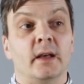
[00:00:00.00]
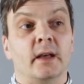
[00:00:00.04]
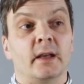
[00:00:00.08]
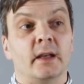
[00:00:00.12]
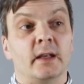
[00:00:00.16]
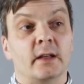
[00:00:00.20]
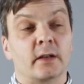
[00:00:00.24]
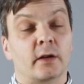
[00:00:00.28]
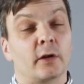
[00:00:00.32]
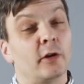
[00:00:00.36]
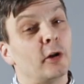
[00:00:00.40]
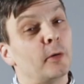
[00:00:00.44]

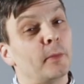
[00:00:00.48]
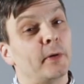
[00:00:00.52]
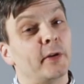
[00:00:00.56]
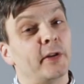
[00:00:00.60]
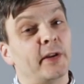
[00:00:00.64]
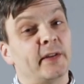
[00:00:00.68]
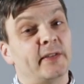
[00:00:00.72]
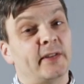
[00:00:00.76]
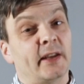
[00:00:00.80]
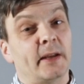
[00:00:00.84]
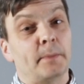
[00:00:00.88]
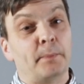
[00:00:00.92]
In Colombia
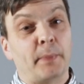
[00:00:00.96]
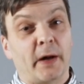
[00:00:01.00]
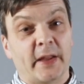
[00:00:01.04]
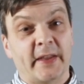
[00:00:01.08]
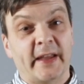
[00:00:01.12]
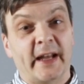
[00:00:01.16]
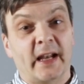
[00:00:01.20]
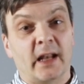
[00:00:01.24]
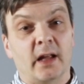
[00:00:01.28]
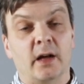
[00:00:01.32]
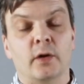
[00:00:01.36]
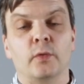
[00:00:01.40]
they say
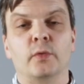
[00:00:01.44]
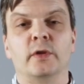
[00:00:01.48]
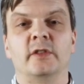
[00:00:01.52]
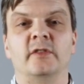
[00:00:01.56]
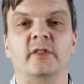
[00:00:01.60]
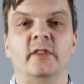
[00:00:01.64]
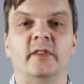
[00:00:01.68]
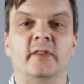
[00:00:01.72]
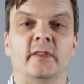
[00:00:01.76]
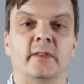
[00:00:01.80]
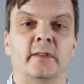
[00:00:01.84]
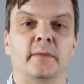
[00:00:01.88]
panela,
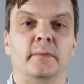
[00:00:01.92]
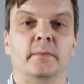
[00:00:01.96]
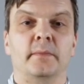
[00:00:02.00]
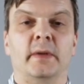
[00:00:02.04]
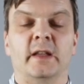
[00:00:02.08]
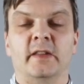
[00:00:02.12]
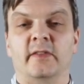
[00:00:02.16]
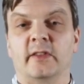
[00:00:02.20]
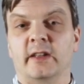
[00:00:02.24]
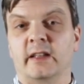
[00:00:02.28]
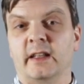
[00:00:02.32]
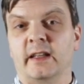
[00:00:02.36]
which is
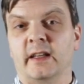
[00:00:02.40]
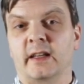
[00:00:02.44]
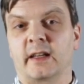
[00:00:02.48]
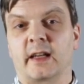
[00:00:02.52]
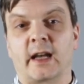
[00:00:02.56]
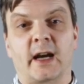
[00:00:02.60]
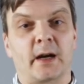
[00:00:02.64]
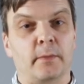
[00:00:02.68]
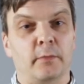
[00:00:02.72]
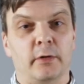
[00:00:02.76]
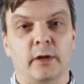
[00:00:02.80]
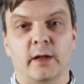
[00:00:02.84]
basically a
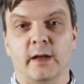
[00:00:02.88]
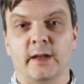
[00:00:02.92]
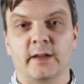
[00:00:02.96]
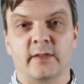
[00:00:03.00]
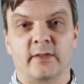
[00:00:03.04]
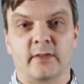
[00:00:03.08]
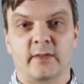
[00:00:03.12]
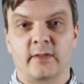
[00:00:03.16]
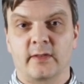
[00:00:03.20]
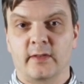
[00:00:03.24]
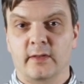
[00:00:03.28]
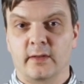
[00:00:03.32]

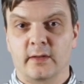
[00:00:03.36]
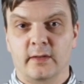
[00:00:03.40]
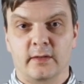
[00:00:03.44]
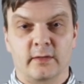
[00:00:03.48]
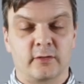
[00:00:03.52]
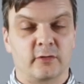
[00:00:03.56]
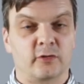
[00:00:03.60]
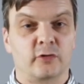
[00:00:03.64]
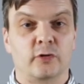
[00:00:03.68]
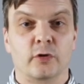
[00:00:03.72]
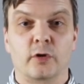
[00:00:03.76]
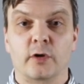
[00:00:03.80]

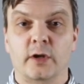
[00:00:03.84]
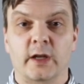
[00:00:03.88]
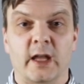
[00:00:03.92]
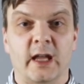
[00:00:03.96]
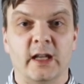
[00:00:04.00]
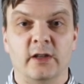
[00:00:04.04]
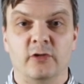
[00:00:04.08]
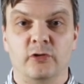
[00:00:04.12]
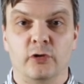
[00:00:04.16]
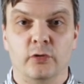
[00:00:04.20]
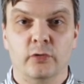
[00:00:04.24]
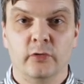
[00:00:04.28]
caramelized
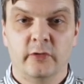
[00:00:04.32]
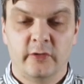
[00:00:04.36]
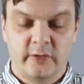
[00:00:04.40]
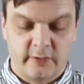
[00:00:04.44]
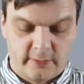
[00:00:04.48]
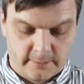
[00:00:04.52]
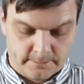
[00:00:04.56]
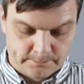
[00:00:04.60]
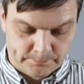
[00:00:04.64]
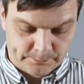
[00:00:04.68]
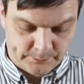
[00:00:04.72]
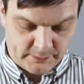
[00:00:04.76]
sugarcane
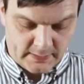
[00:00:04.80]
juice.